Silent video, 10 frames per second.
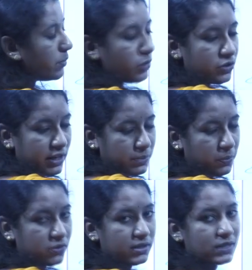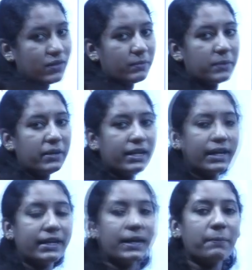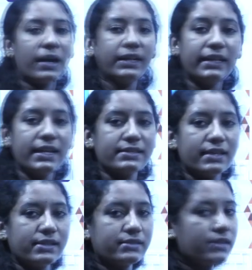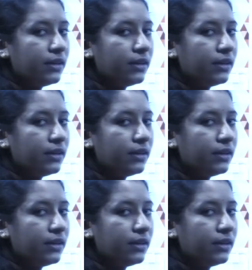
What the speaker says: immune responses will be mediated by T cells.